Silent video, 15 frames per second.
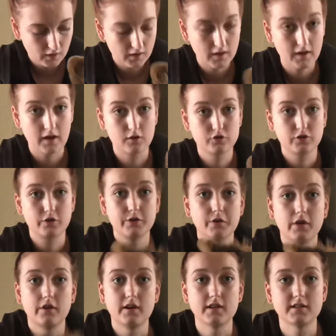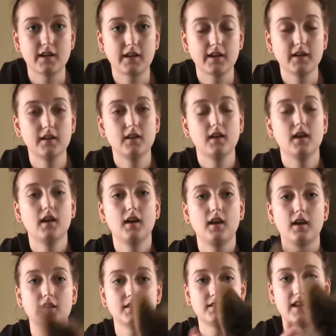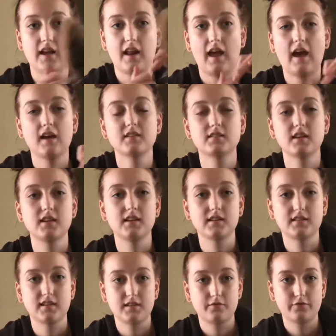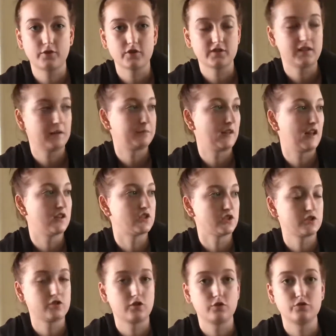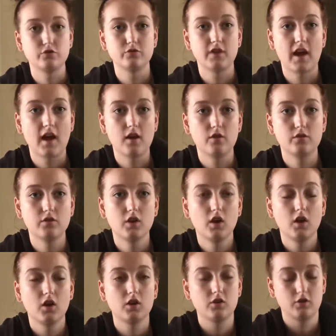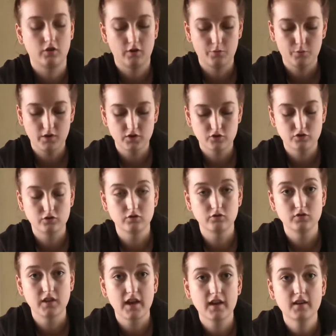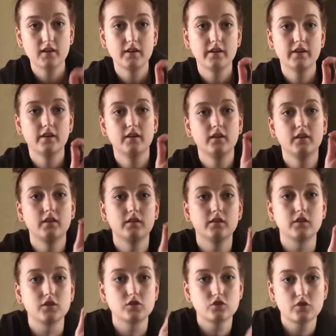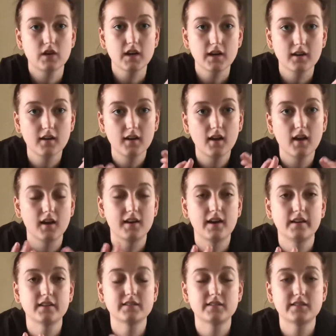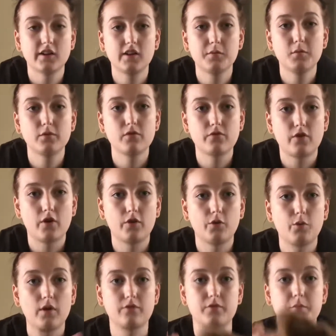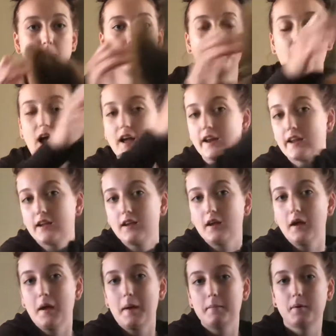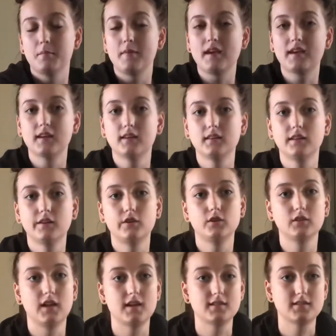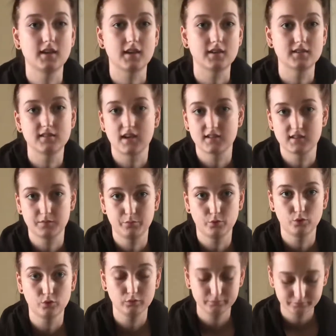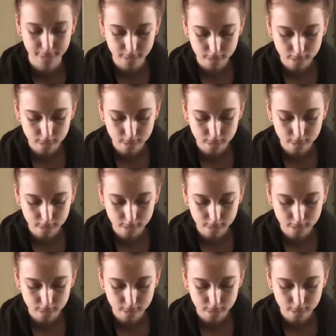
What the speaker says: and I'll show you here in a second, is that as they get that first step that I just showed you down, you're gonna want to take the treat and not necessarily move it farther away from your body, but make it a little less accessible